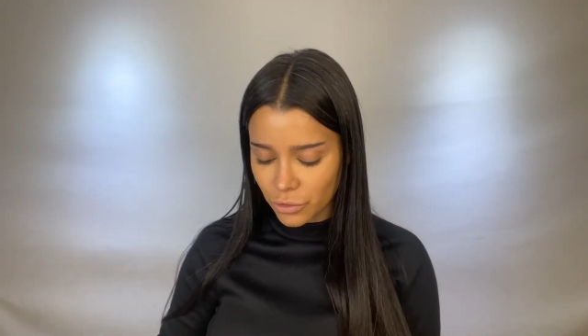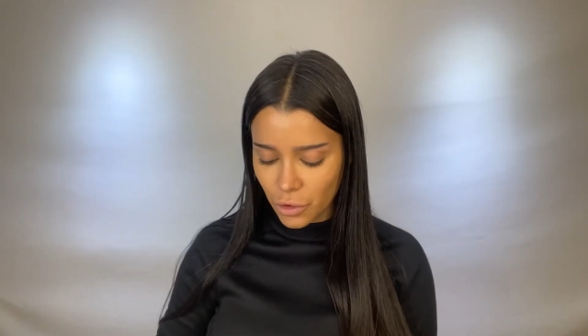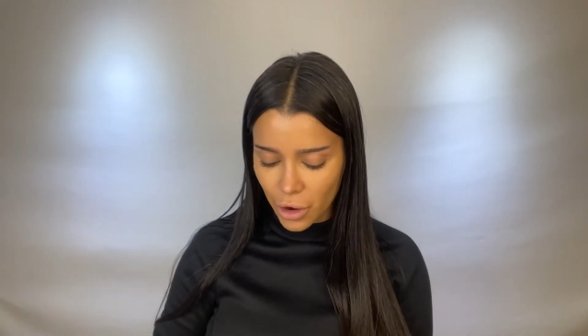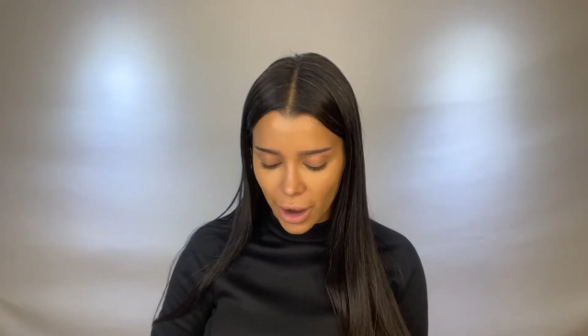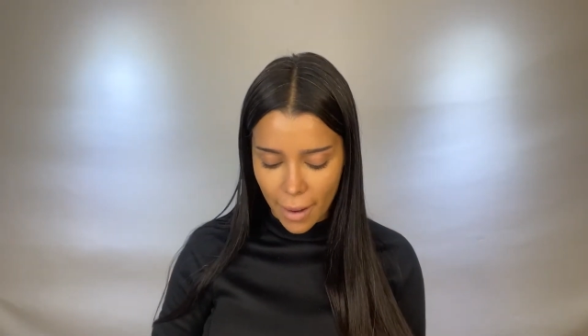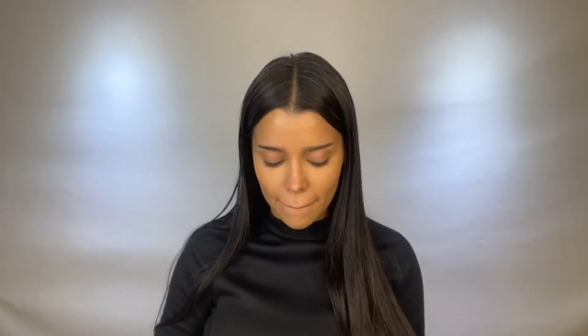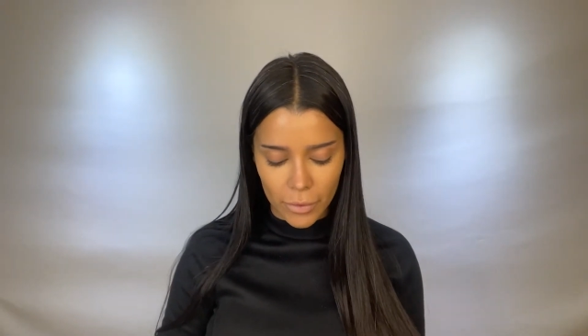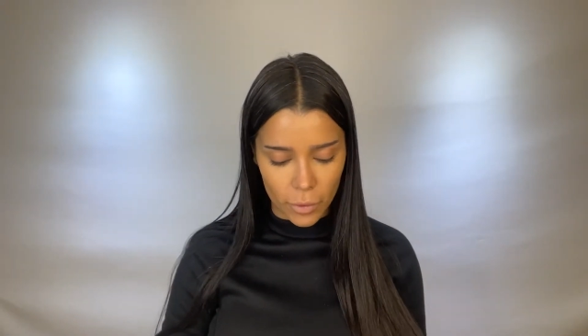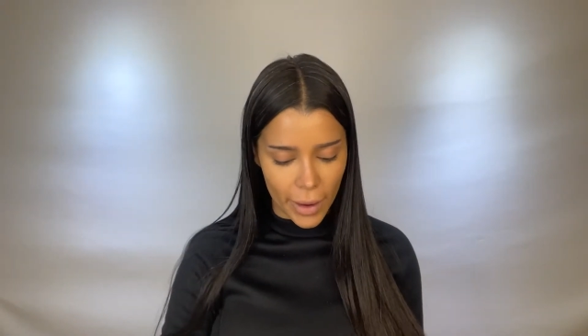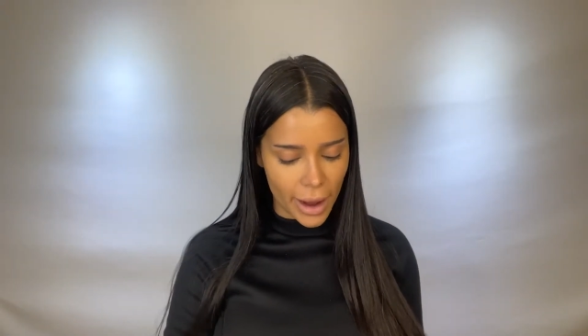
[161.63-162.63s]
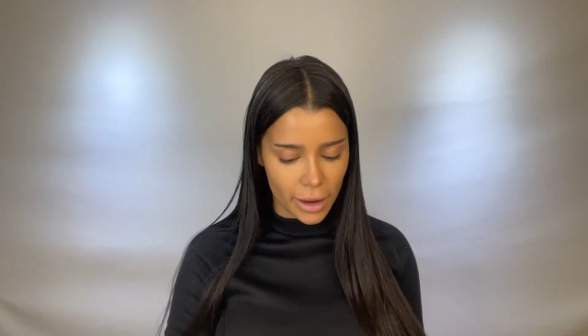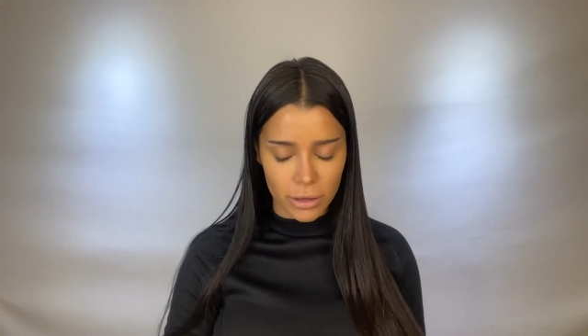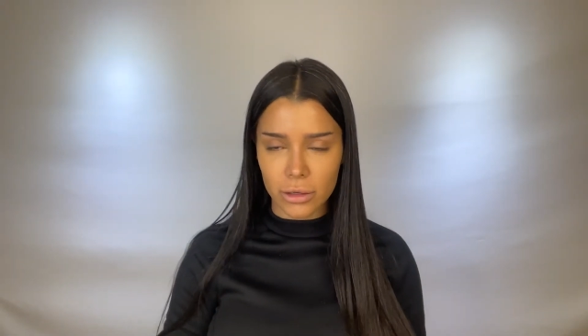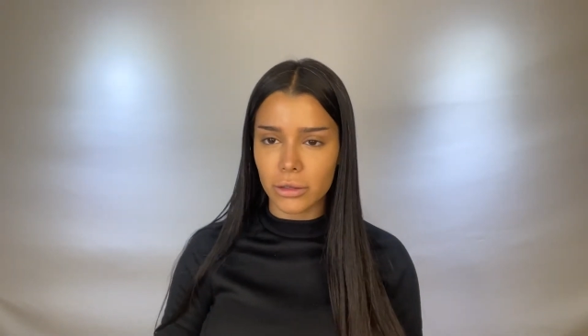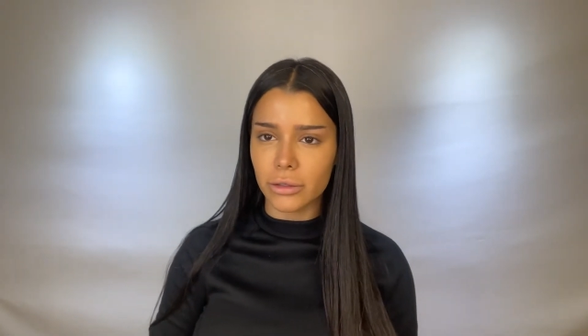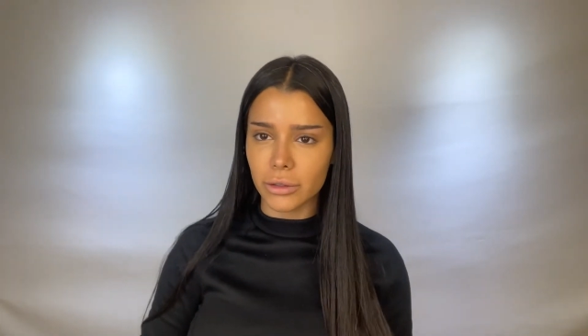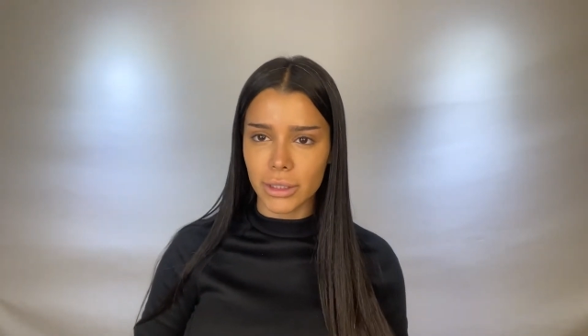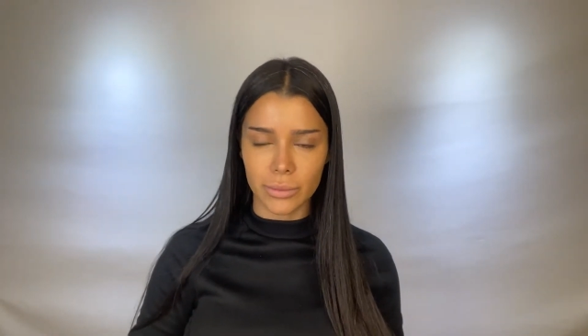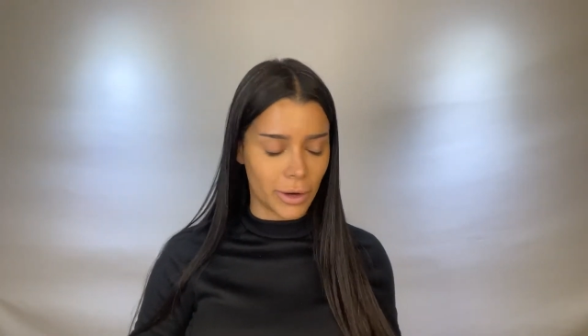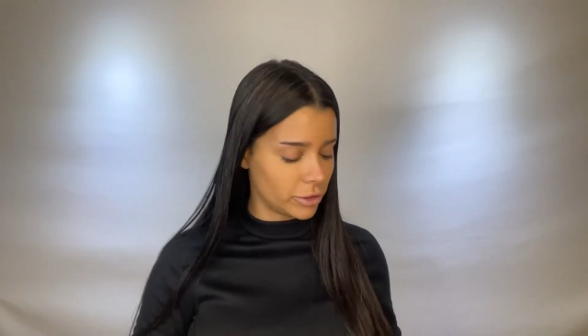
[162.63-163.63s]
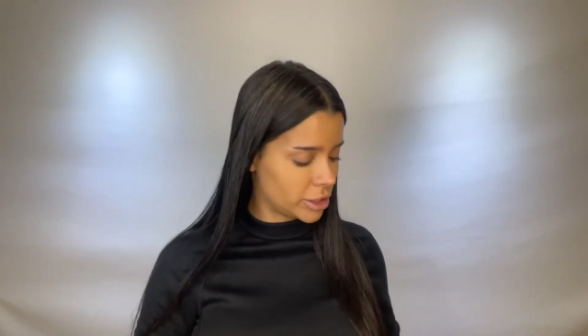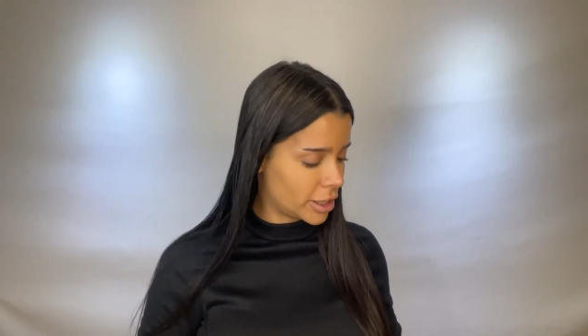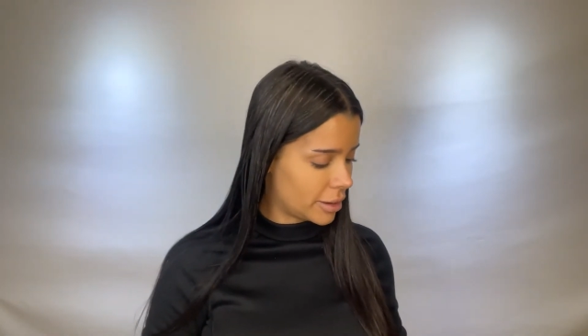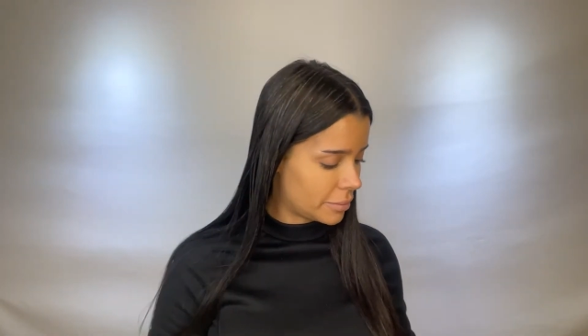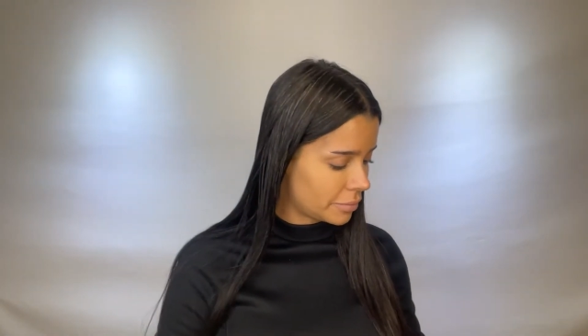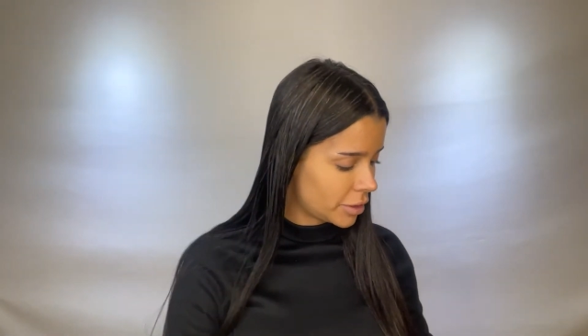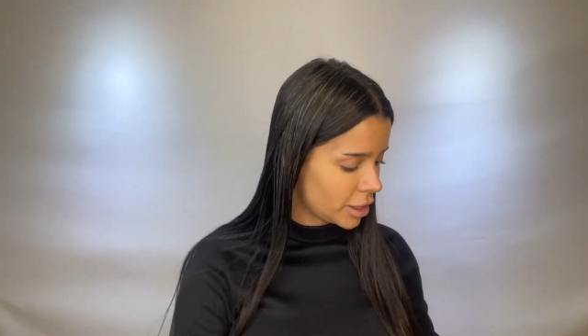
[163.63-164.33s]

for brow time.